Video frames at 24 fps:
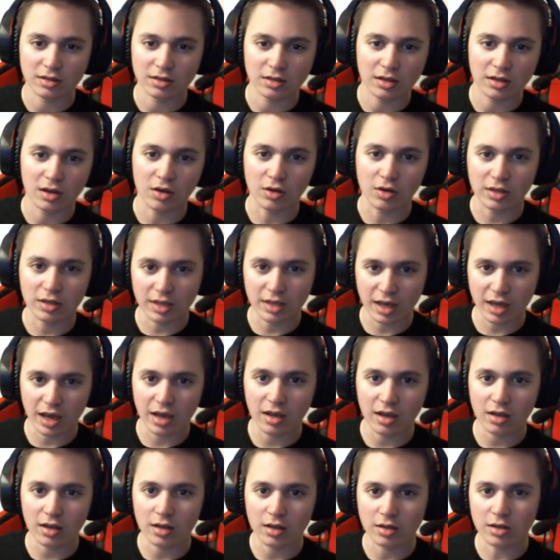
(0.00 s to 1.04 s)

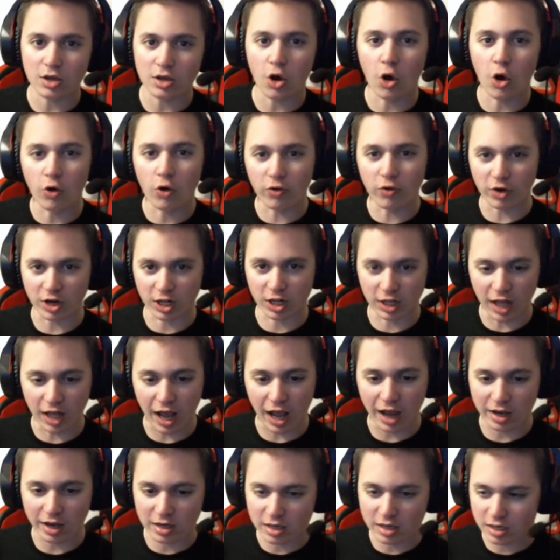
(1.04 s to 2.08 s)
Okay, the
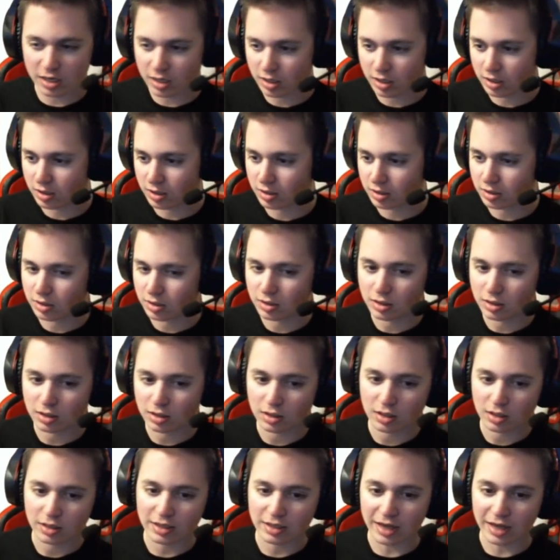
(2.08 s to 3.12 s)
overclock.
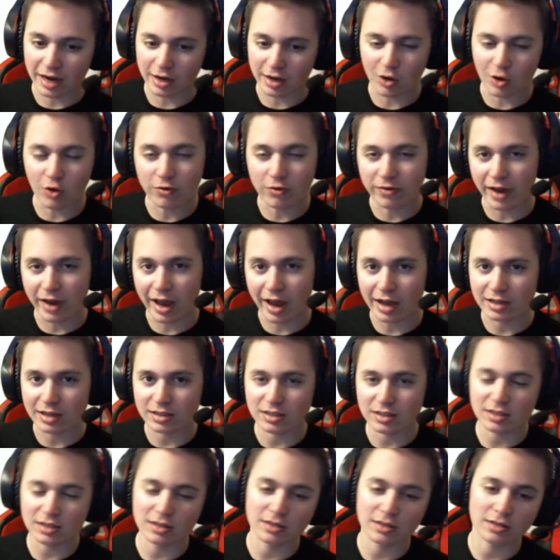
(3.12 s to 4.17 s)
Gotta go fast.